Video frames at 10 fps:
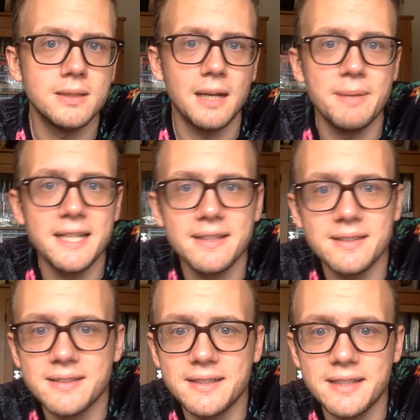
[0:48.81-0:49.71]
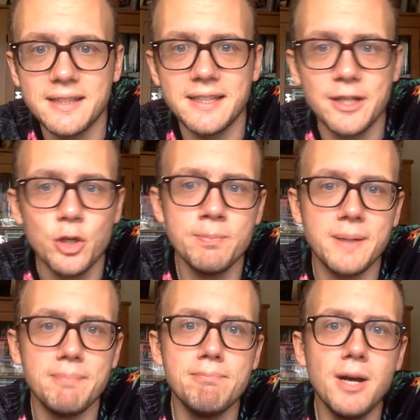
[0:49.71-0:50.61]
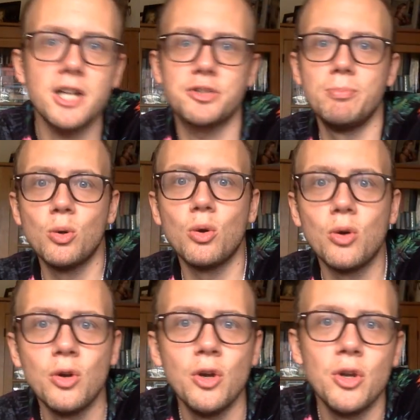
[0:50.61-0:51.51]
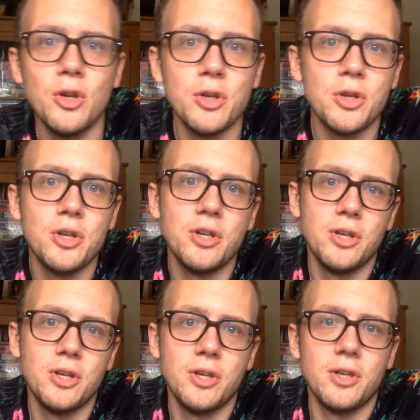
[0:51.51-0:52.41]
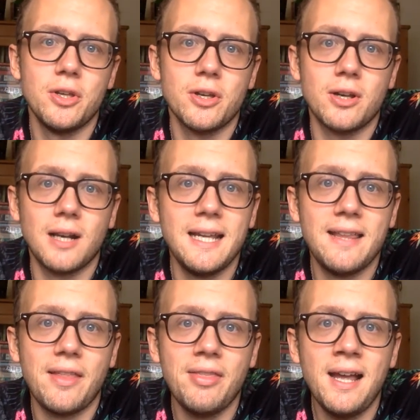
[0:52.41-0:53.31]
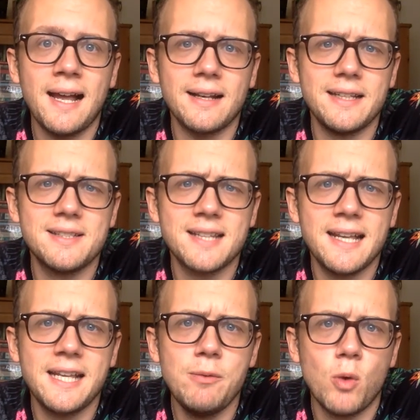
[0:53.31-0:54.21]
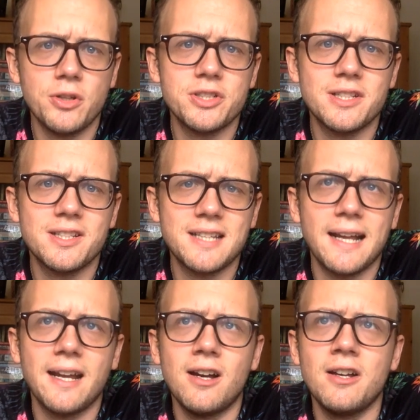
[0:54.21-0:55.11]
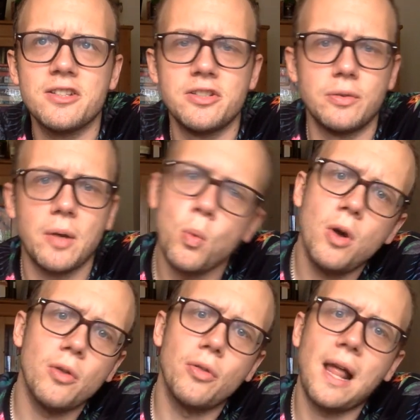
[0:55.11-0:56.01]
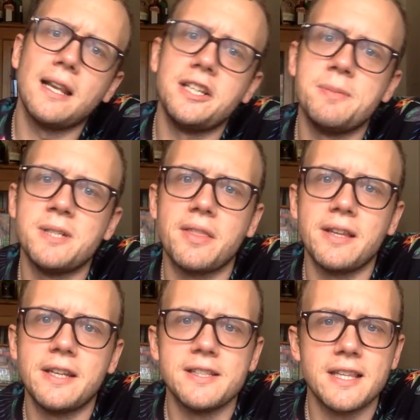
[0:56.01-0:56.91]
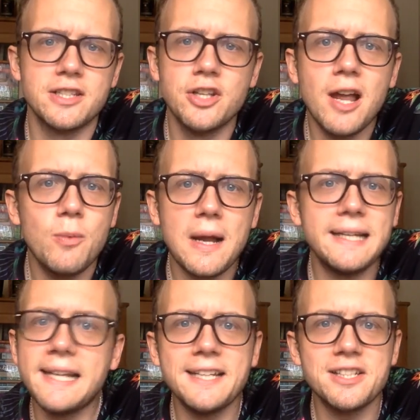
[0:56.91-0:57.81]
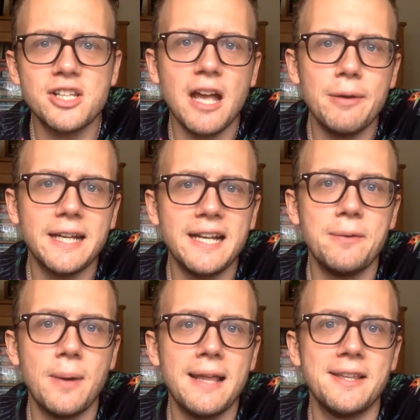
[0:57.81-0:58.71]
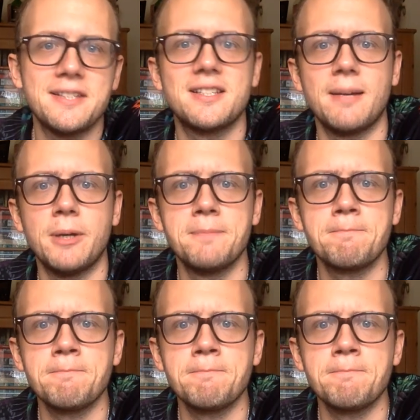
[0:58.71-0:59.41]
I mean, he couldn't be much more clear than that. He's saying he wants to stay at Arsenal. Now, what that leads me to think is there's no way he is going anywhere this summer.